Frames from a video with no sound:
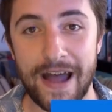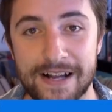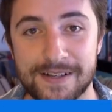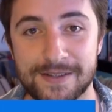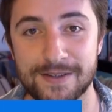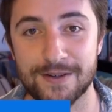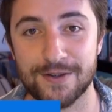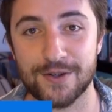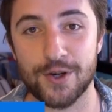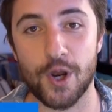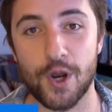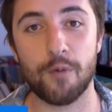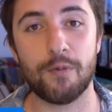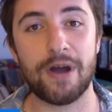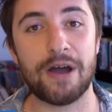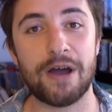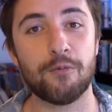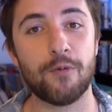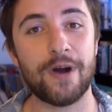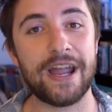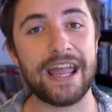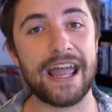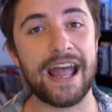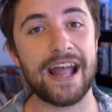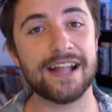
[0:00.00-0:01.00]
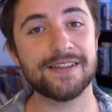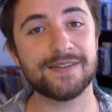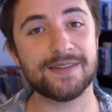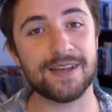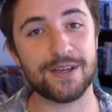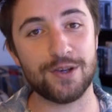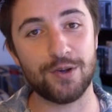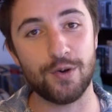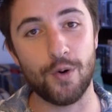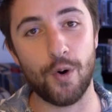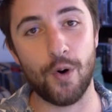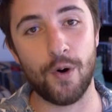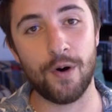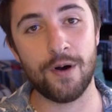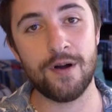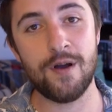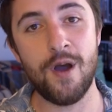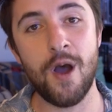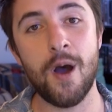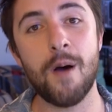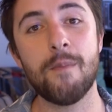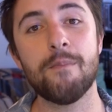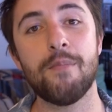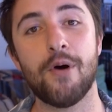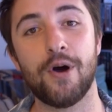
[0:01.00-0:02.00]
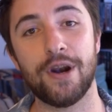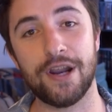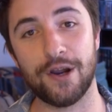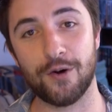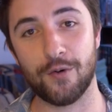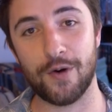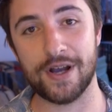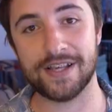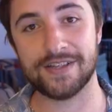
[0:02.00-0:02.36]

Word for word: or something like that, or if you're doing a Zoom